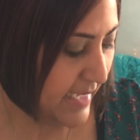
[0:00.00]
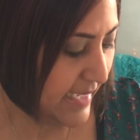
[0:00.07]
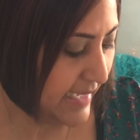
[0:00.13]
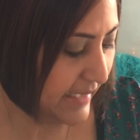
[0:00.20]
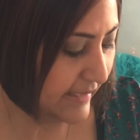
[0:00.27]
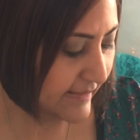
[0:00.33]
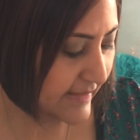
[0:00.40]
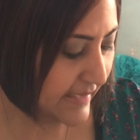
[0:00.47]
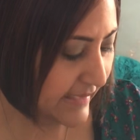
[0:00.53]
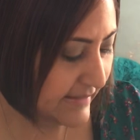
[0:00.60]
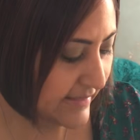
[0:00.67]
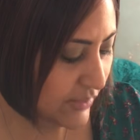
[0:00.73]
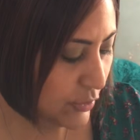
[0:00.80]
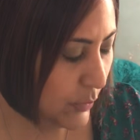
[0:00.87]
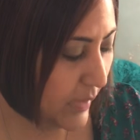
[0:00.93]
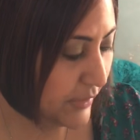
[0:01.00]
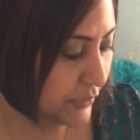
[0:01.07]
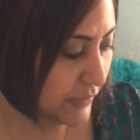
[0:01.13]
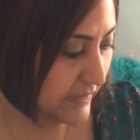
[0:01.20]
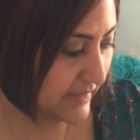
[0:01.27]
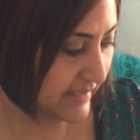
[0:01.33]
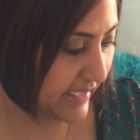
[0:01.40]
It is easy to
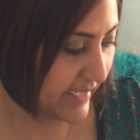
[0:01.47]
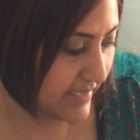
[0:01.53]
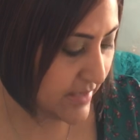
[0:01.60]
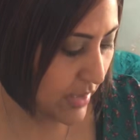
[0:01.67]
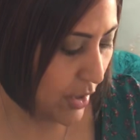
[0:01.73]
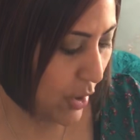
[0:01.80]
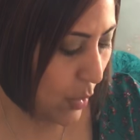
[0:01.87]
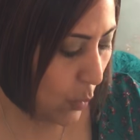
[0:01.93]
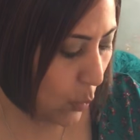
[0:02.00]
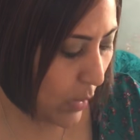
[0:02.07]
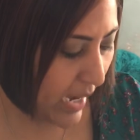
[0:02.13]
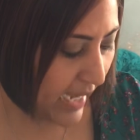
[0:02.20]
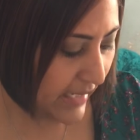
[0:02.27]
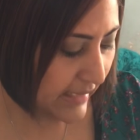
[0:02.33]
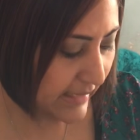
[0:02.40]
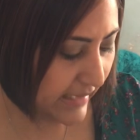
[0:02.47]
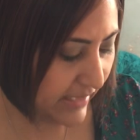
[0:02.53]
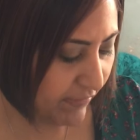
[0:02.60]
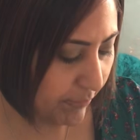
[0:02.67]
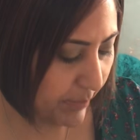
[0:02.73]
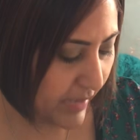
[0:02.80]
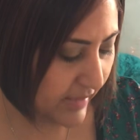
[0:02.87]
understand why
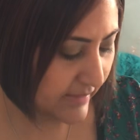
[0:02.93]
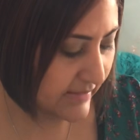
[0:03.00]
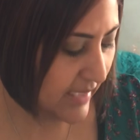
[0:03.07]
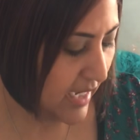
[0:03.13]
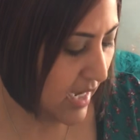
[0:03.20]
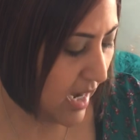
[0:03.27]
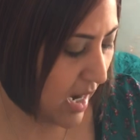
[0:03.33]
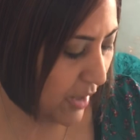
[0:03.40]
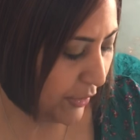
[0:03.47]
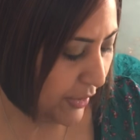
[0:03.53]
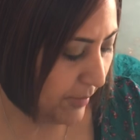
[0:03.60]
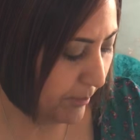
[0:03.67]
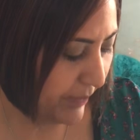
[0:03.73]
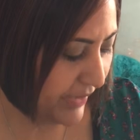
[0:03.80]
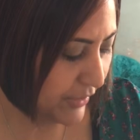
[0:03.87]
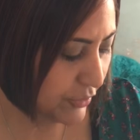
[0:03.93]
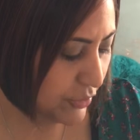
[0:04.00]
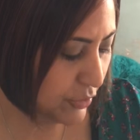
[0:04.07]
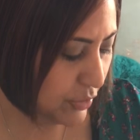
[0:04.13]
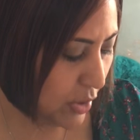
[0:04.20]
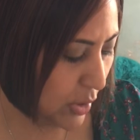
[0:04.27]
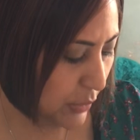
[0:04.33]
leaf bugs are compared
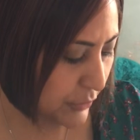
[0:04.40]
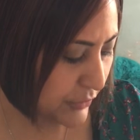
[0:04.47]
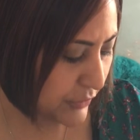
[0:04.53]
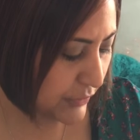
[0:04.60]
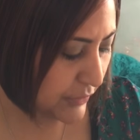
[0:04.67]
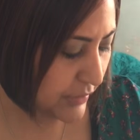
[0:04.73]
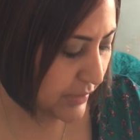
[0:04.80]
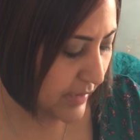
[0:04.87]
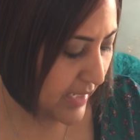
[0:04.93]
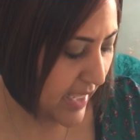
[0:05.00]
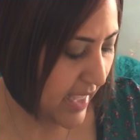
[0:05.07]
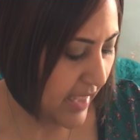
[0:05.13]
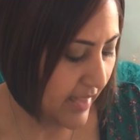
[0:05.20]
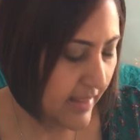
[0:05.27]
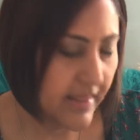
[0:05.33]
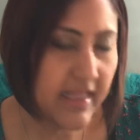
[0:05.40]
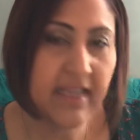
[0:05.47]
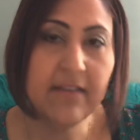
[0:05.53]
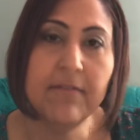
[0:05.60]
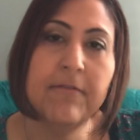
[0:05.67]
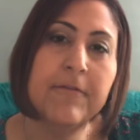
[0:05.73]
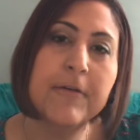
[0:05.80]
to ghosts. They
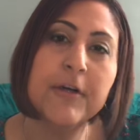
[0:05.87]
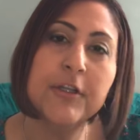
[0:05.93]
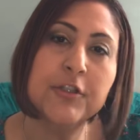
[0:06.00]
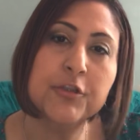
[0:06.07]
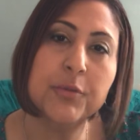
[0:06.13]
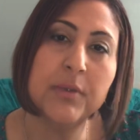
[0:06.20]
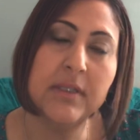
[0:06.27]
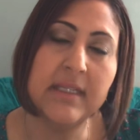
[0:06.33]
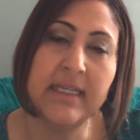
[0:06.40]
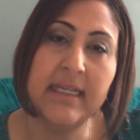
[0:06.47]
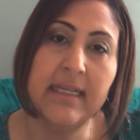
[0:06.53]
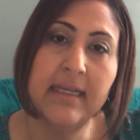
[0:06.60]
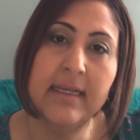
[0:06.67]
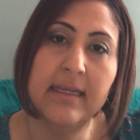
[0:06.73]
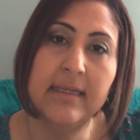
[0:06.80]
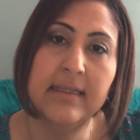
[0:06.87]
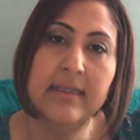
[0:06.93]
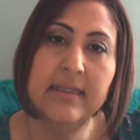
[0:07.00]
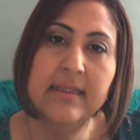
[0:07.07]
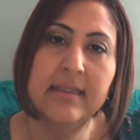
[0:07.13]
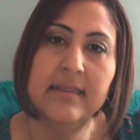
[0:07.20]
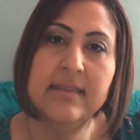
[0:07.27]
virtually
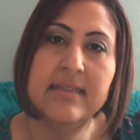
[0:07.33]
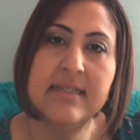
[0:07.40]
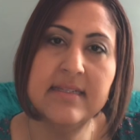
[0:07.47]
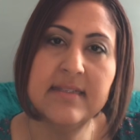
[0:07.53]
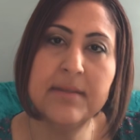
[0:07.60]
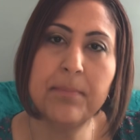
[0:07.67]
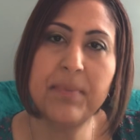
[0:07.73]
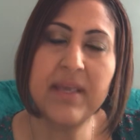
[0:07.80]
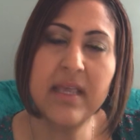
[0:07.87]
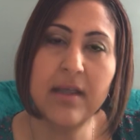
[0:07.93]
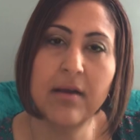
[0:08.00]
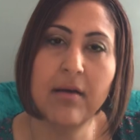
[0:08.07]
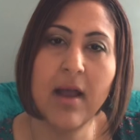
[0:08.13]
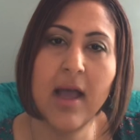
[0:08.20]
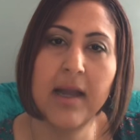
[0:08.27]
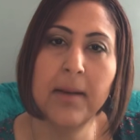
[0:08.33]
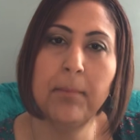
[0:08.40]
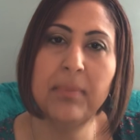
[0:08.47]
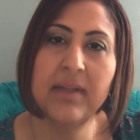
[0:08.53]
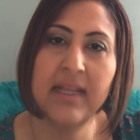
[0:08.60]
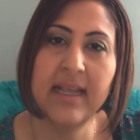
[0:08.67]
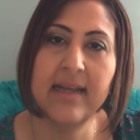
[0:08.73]
disappear on a
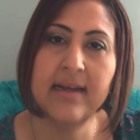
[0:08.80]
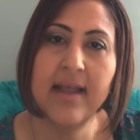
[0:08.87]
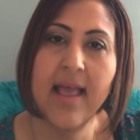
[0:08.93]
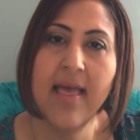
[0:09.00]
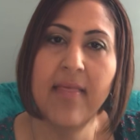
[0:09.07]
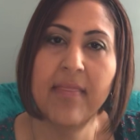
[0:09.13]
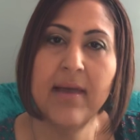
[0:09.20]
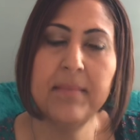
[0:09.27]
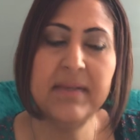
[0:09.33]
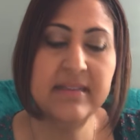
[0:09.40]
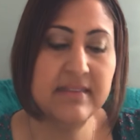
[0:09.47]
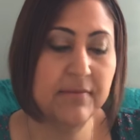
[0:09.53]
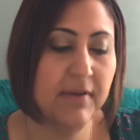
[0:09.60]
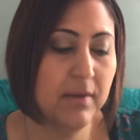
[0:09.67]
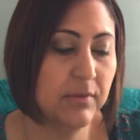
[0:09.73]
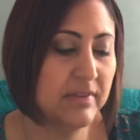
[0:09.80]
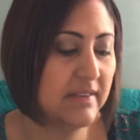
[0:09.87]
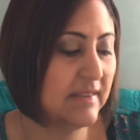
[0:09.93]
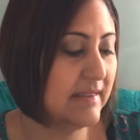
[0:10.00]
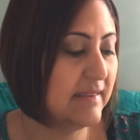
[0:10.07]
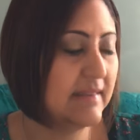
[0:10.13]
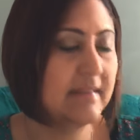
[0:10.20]
plant. That means if I was
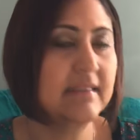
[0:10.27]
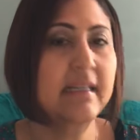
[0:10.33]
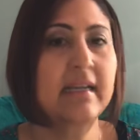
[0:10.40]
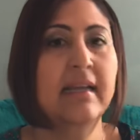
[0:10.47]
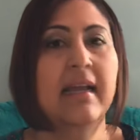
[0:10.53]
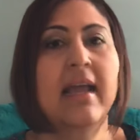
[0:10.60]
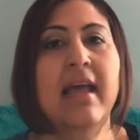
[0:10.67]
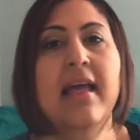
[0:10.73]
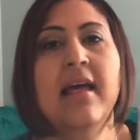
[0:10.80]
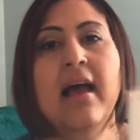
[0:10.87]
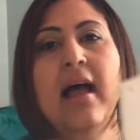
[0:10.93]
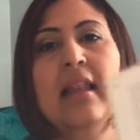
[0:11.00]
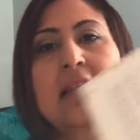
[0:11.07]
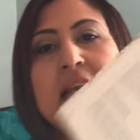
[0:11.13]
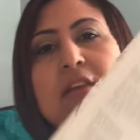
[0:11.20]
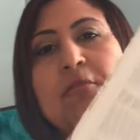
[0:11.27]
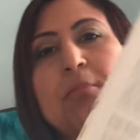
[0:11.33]
to stick a leaf